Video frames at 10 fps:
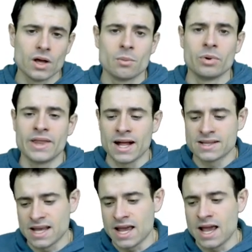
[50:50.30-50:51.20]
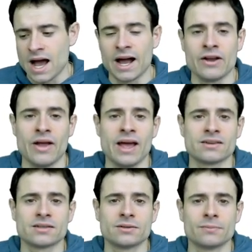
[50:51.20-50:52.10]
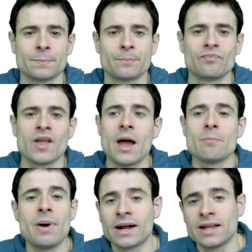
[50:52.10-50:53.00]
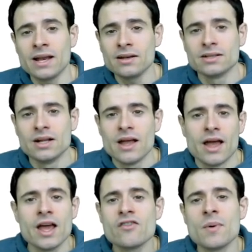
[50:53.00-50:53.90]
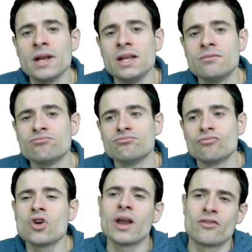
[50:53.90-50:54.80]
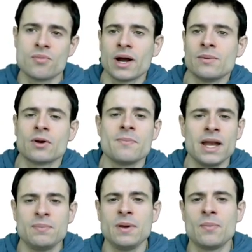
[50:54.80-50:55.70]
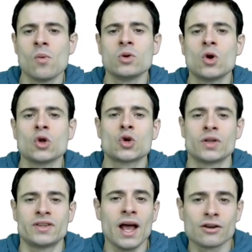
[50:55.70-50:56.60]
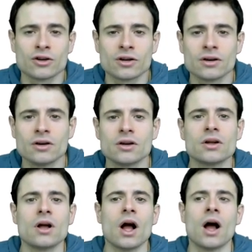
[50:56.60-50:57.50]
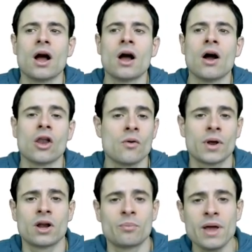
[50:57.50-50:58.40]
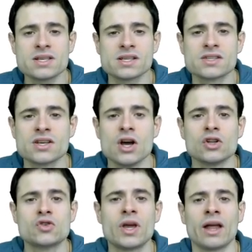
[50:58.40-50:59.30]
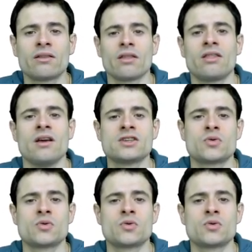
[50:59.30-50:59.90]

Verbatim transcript: But that's a higher end. Back then, everybody, not everybody, but many people would go to a tailor uh, on a regular basis to get things